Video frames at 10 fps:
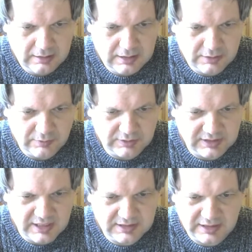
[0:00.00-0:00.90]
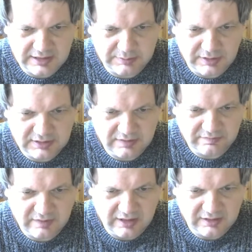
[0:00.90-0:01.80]
It was less expensive
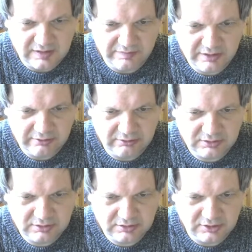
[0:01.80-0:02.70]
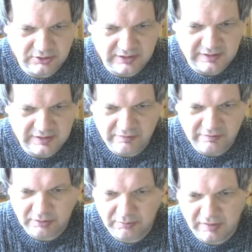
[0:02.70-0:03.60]
and difficult to
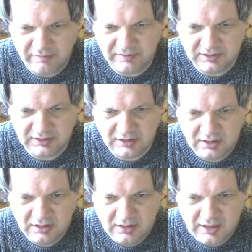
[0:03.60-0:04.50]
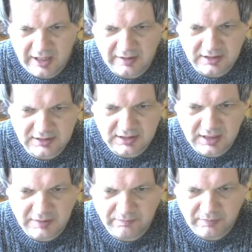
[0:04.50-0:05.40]
deliver methods at this
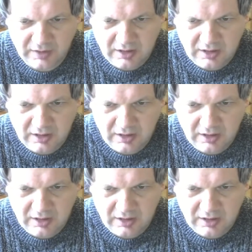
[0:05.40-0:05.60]
time.